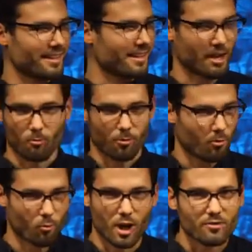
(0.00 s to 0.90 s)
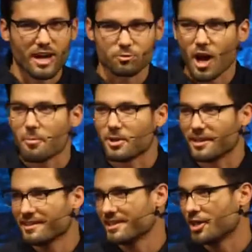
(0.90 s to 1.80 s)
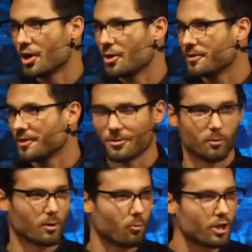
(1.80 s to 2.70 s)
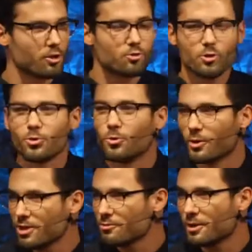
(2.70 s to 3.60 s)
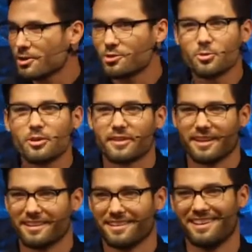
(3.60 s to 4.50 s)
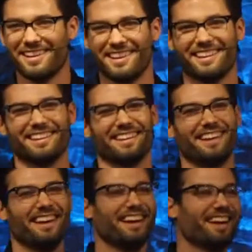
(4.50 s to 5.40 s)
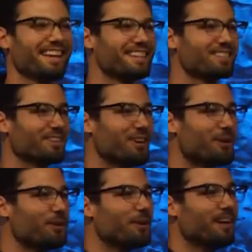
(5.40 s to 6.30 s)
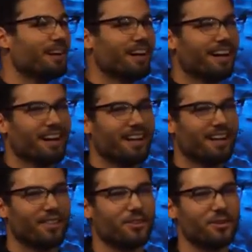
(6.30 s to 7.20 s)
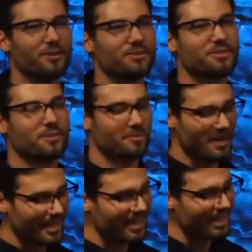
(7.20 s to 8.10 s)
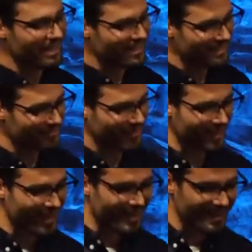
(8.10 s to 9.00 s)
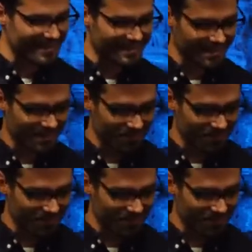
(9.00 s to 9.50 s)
Like, what if I drop it, you know? What do you do? What do you do with it? And so there's many different kinds of